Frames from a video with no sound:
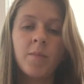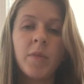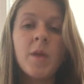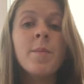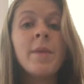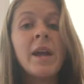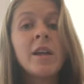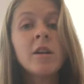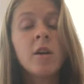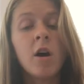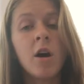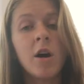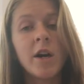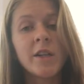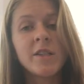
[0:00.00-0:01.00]
The main
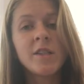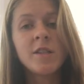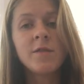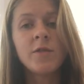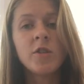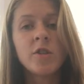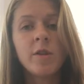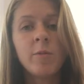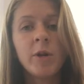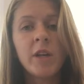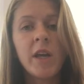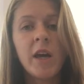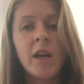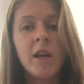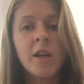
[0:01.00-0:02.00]
causes for someone
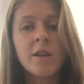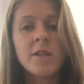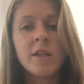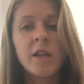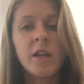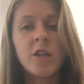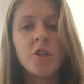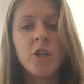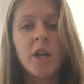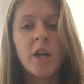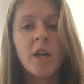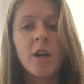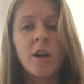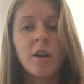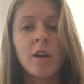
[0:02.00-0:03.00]
getting a
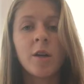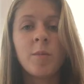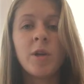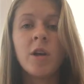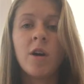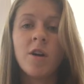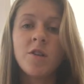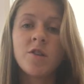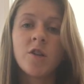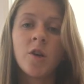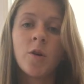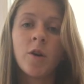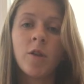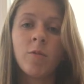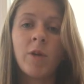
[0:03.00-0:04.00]
THA are going to be
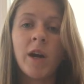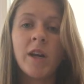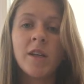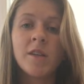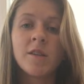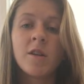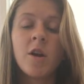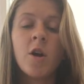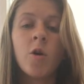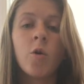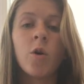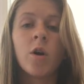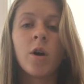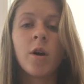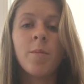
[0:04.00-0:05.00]
osteoarthritis
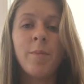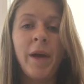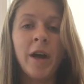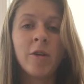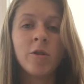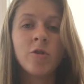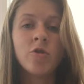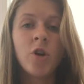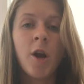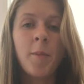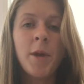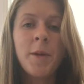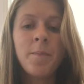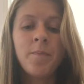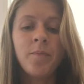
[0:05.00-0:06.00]
or
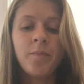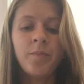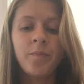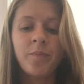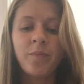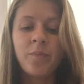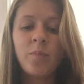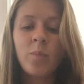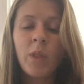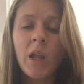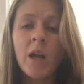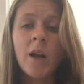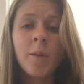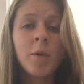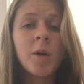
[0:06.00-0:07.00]
macrotrauma,
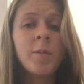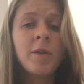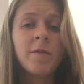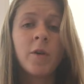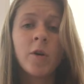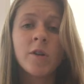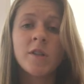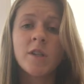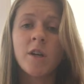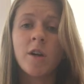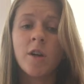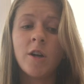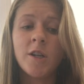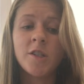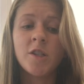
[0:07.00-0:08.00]
and I'm going to be focusing
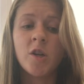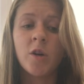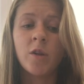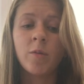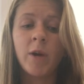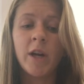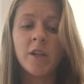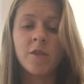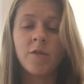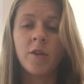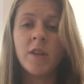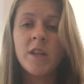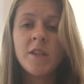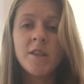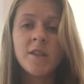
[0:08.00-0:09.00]
on osteoarthritis for
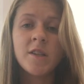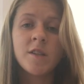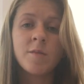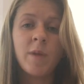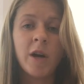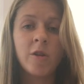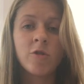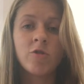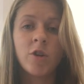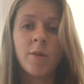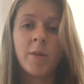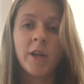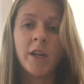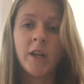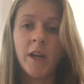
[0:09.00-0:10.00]
this since
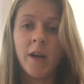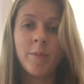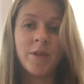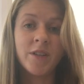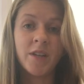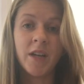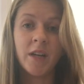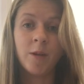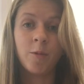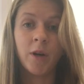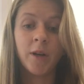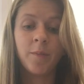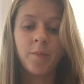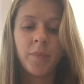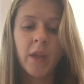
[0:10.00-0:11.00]
macrotrauma can happen to
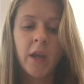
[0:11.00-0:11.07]
anyone.